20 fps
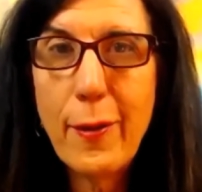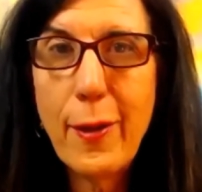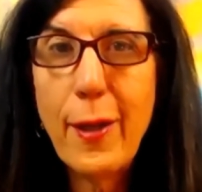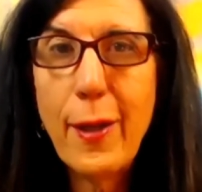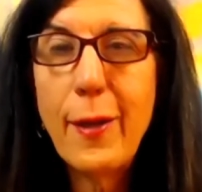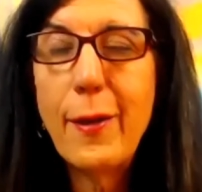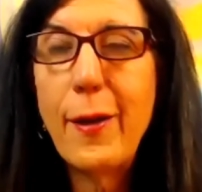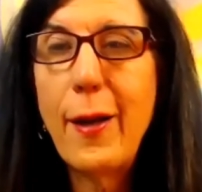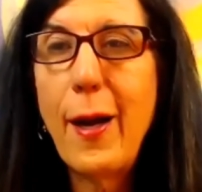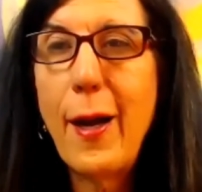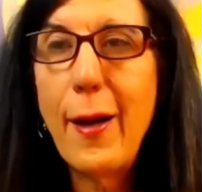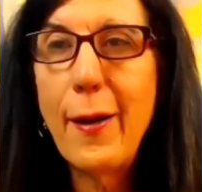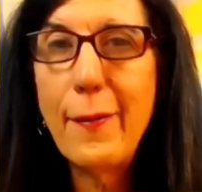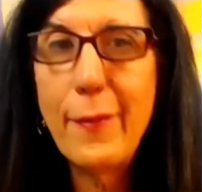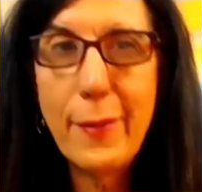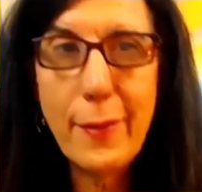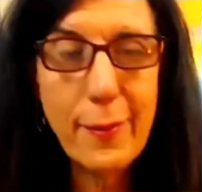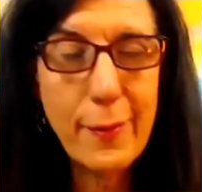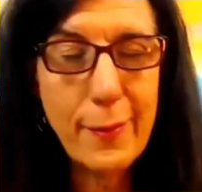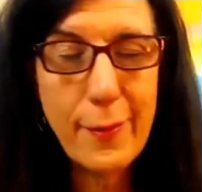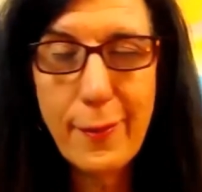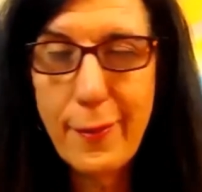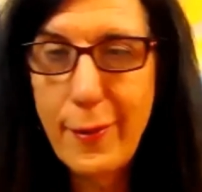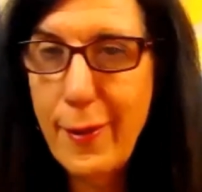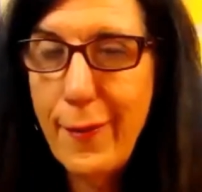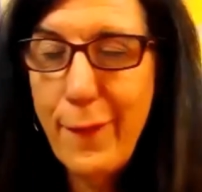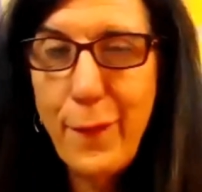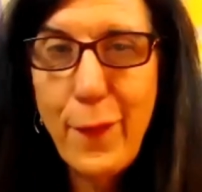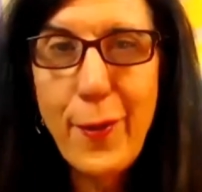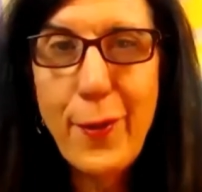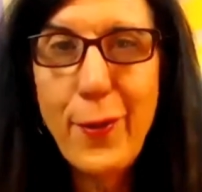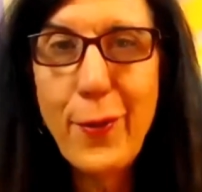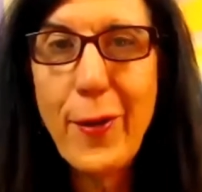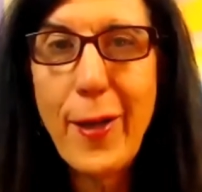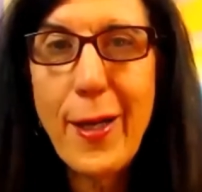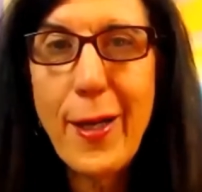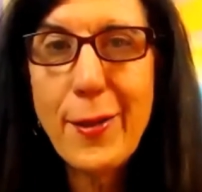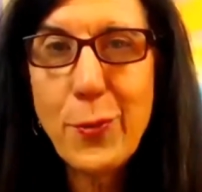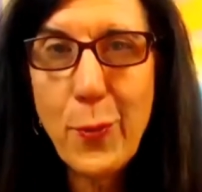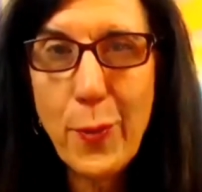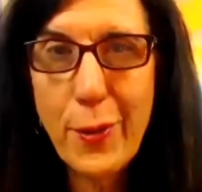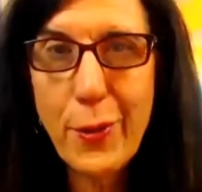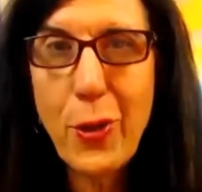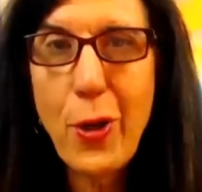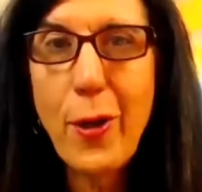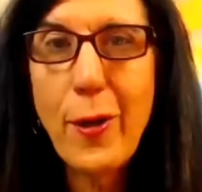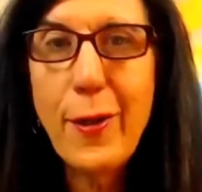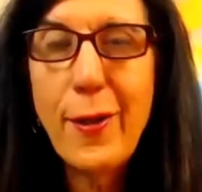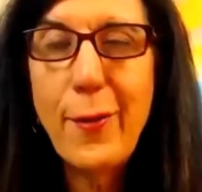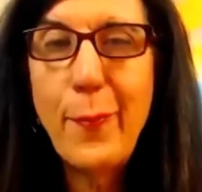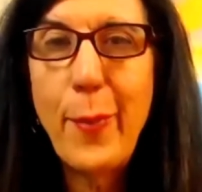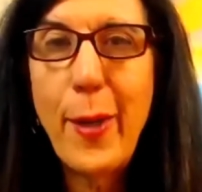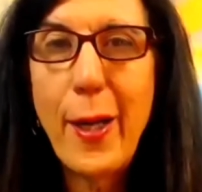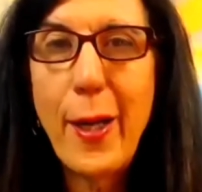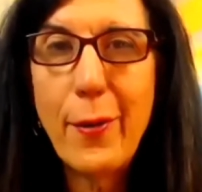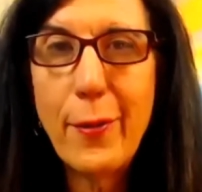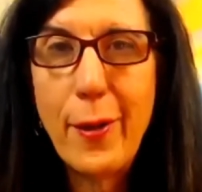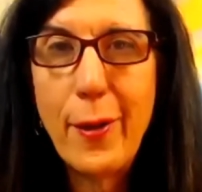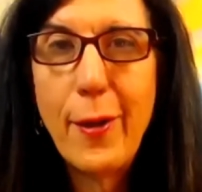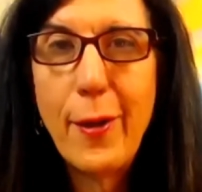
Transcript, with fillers: And I did a video last week talking about